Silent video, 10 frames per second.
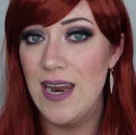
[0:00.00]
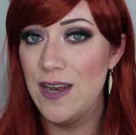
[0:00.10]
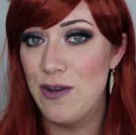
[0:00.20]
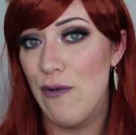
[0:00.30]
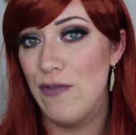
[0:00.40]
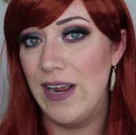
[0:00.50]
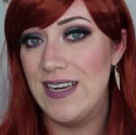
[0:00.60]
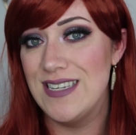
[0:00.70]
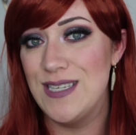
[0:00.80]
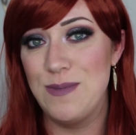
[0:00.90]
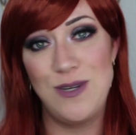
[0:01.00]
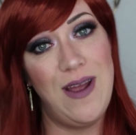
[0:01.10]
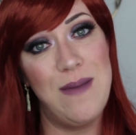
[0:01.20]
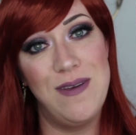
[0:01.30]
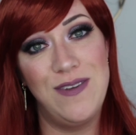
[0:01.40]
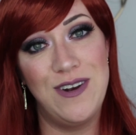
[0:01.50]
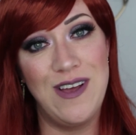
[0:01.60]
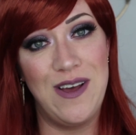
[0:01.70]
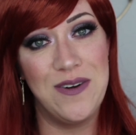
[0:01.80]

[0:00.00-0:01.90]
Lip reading: and don't forget to subscribe if you're not